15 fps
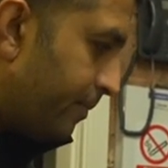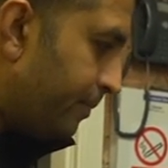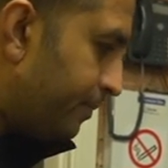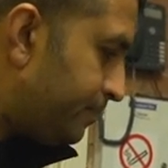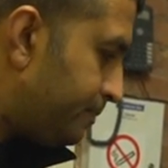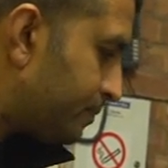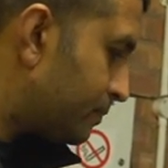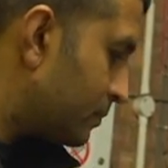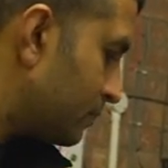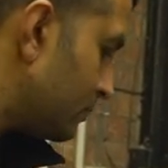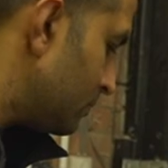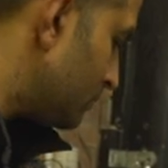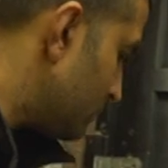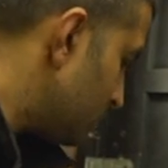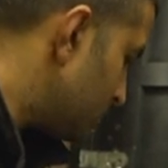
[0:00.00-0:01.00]
I say, it's all
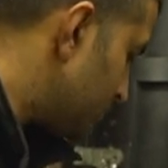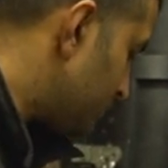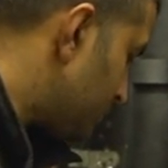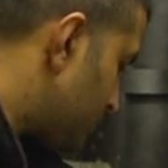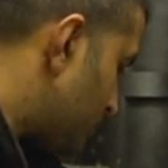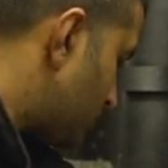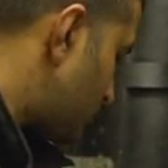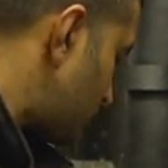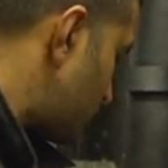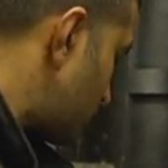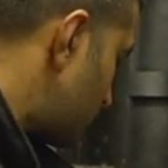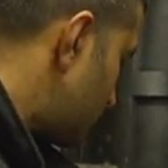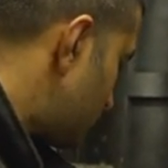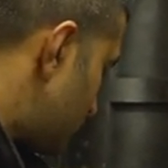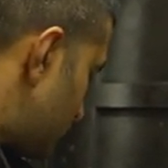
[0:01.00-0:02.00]
similar products:
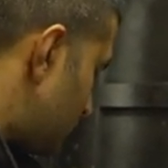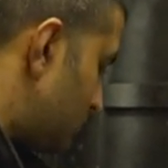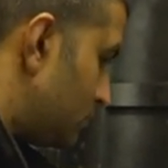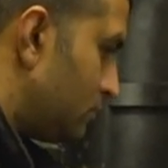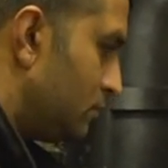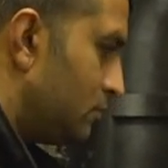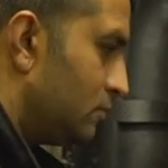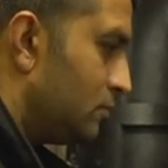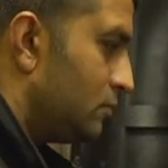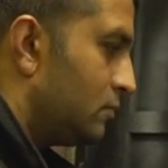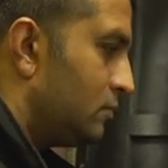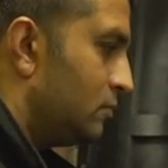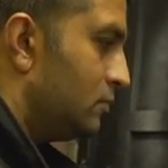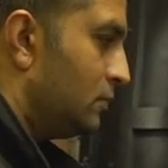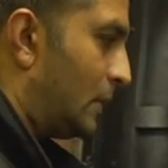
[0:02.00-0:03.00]
paints, thinners,
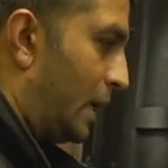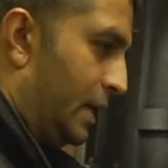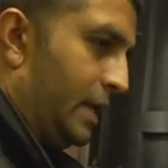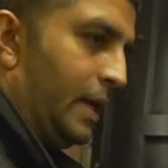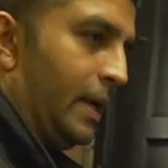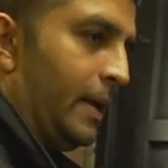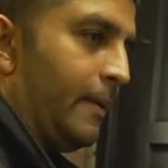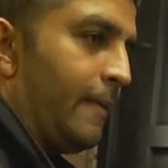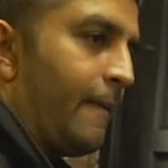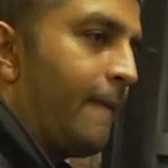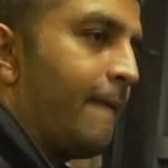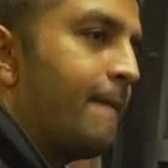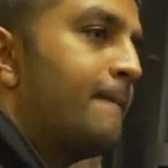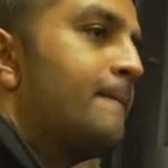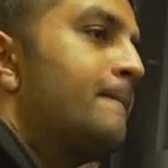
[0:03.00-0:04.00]
hardeners,
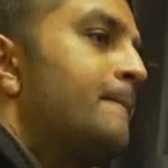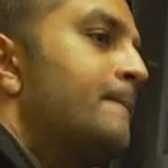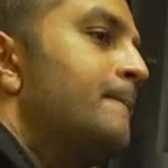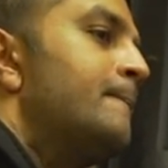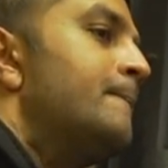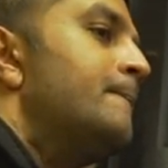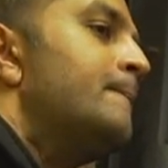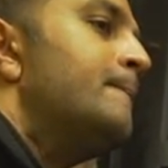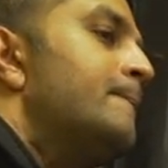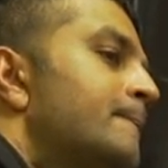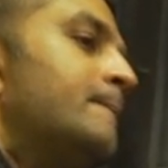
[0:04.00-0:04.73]
yeah. All that kind of stuff.